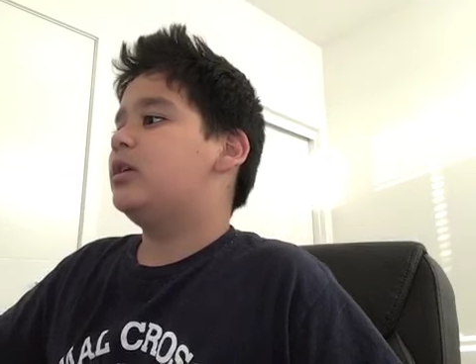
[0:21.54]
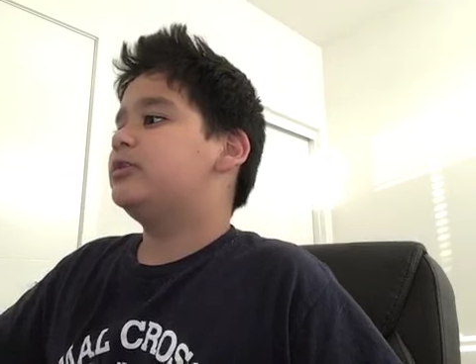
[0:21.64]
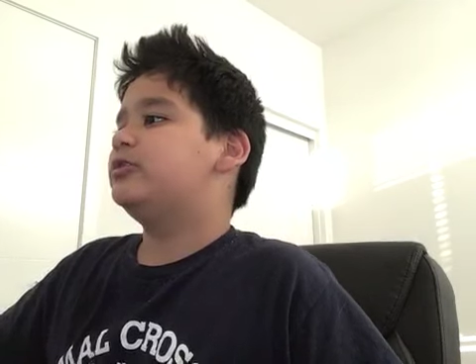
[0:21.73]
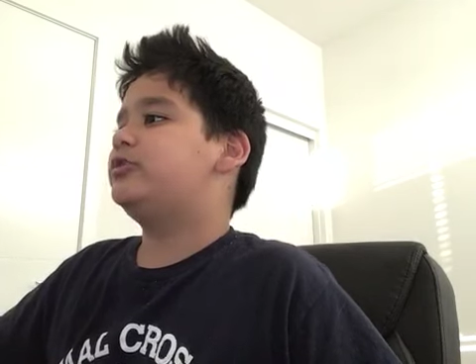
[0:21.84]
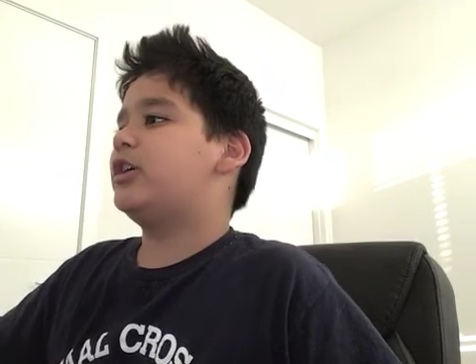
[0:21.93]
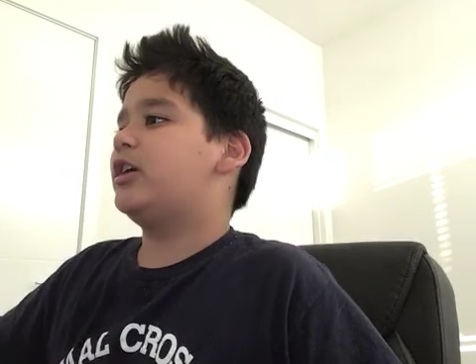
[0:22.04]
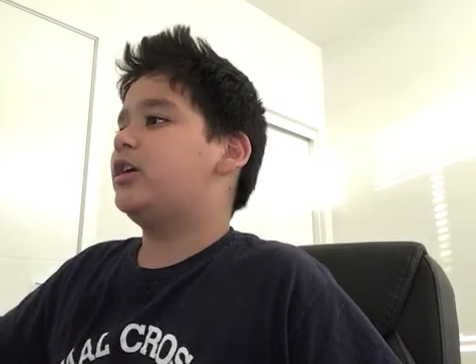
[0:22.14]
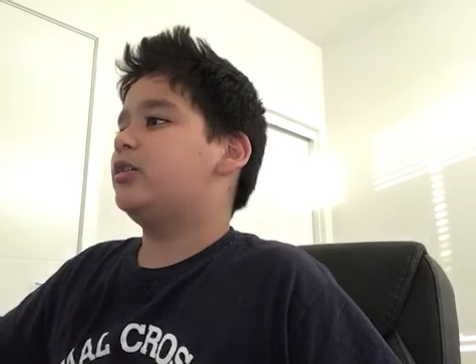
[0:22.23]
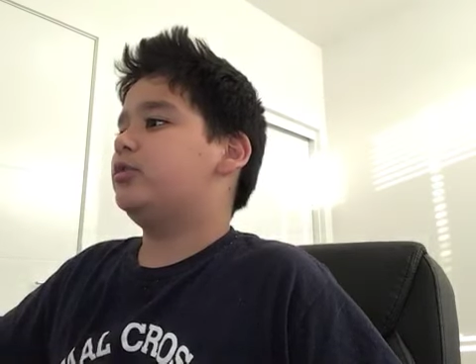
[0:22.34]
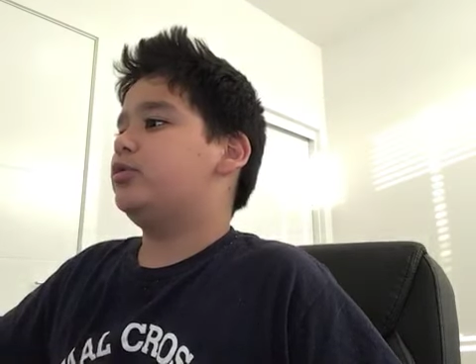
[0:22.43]

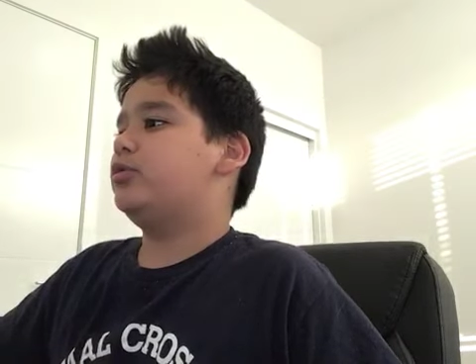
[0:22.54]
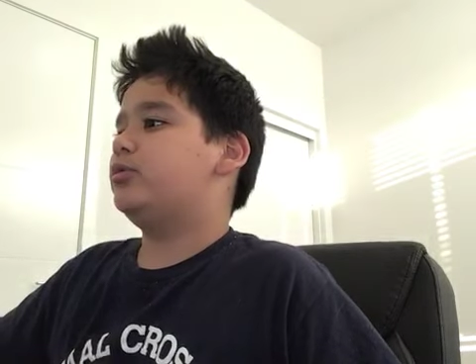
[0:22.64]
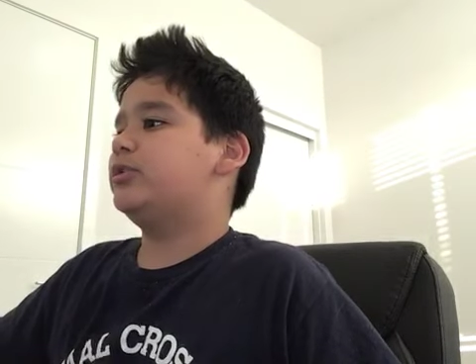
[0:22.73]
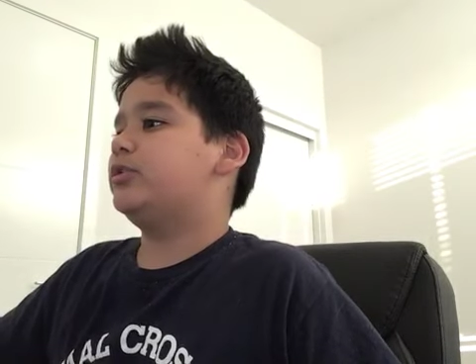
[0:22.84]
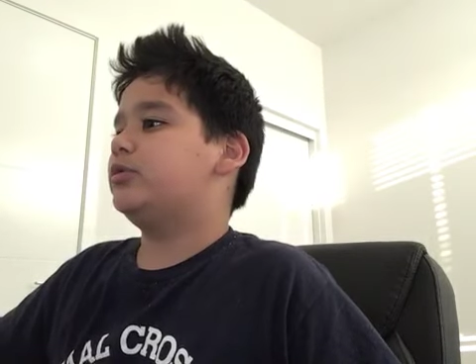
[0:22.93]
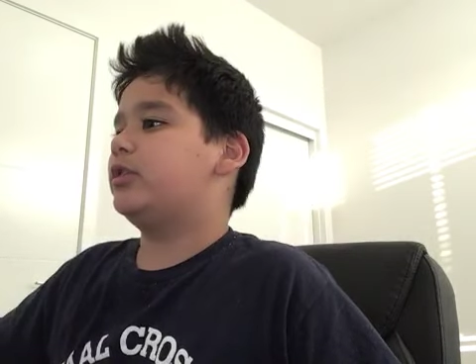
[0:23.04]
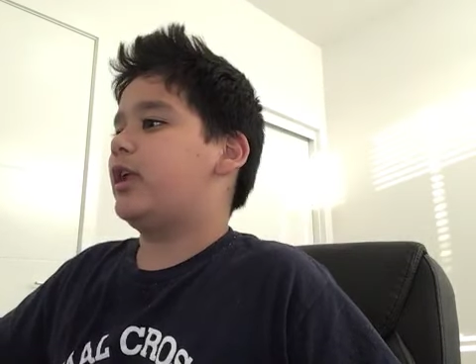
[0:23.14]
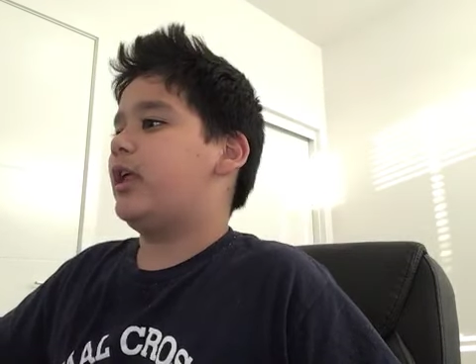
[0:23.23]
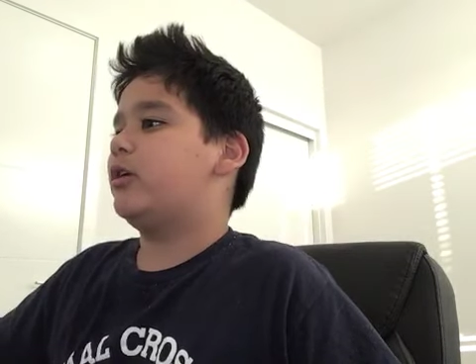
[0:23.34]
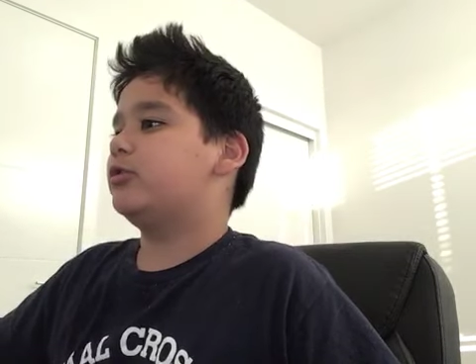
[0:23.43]
So who the
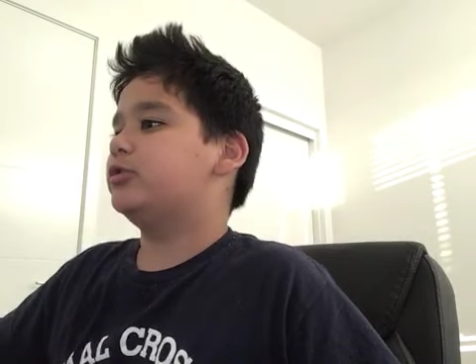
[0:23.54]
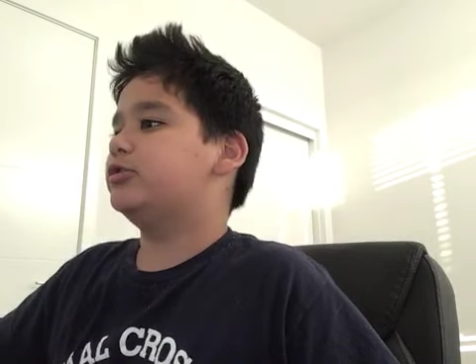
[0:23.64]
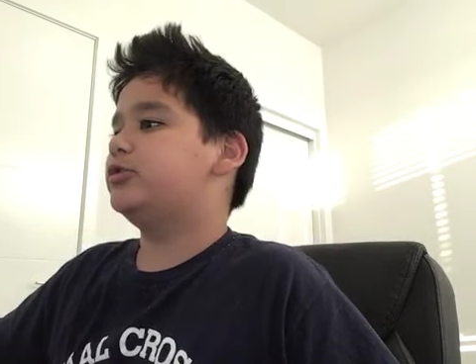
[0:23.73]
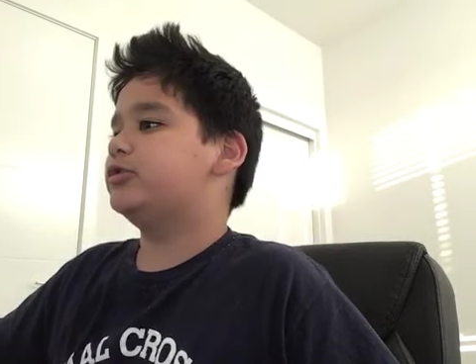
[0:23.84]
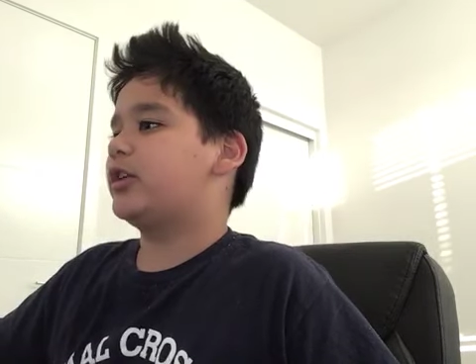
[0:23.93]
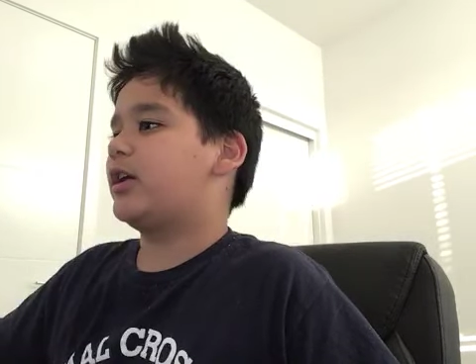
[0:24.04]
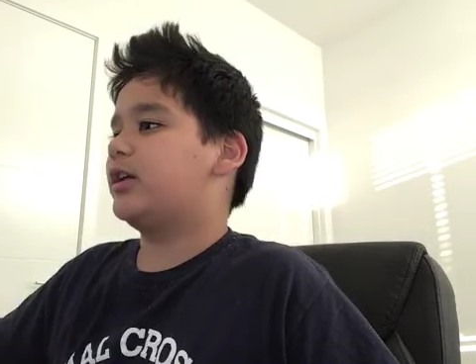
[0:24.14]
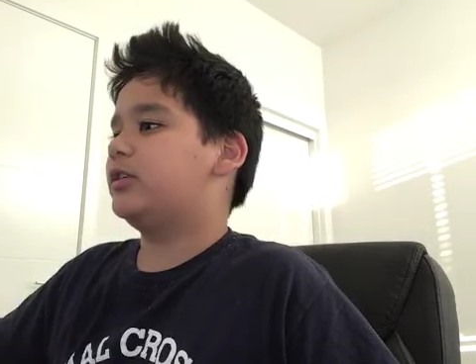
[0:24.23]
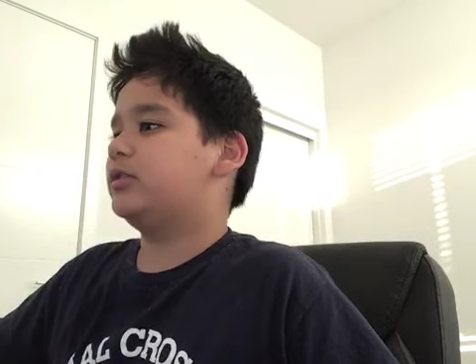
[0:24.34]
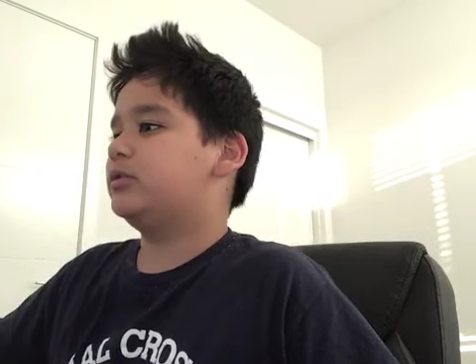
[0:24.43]
hell is this
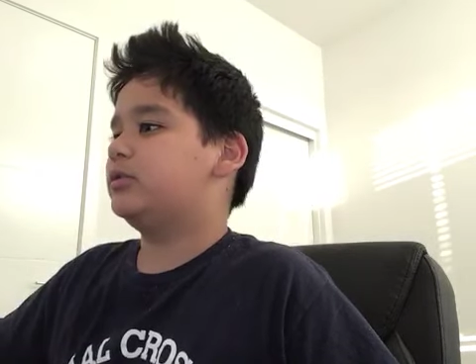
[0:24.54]
guy?